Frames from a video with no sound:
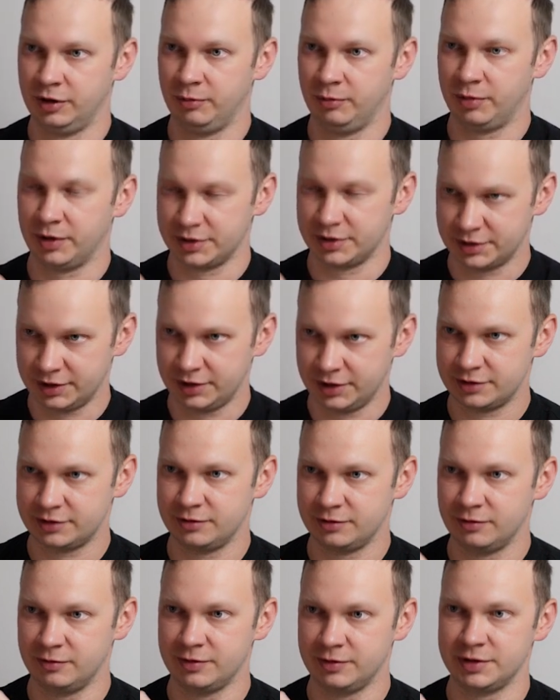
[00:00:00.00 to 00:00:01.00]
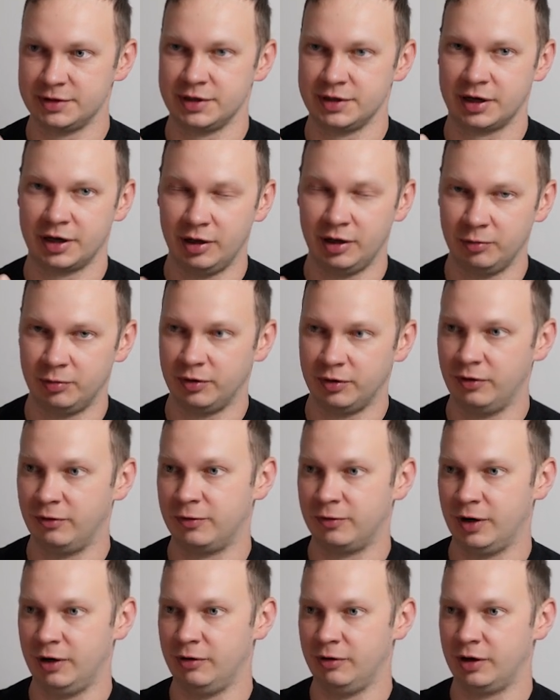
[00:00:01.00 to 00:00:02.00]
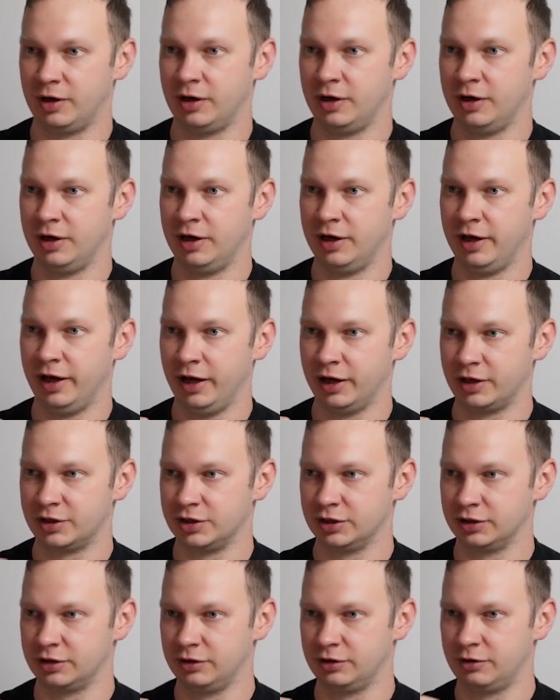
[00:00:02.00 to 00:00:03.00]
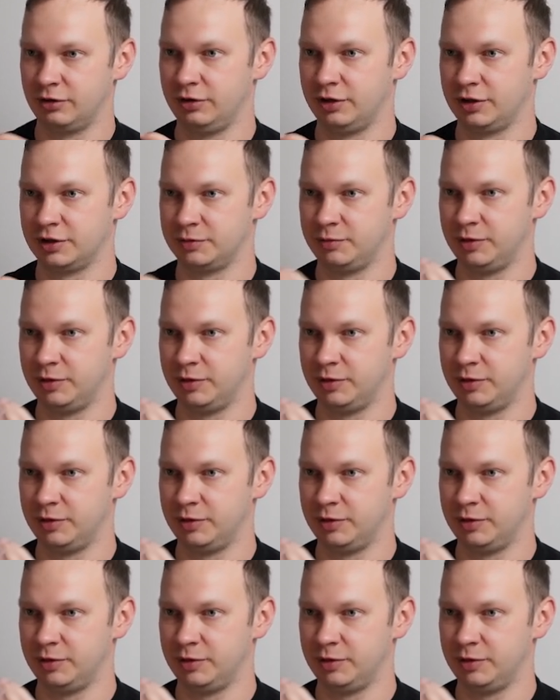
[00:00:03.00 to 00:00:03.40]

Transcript: process with the help of our action controllers.